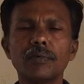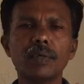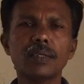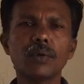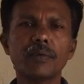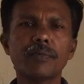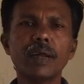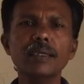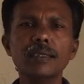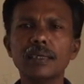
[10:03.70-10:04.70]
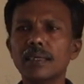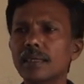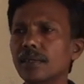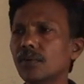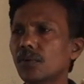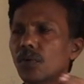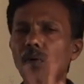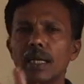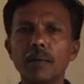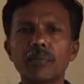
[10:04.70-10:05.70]
with your friends, and you
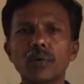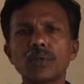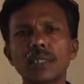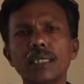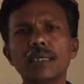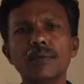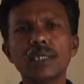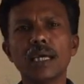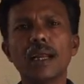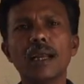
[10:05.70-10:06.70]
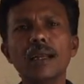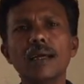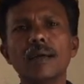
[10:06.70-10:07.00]
go and approach the TV channel,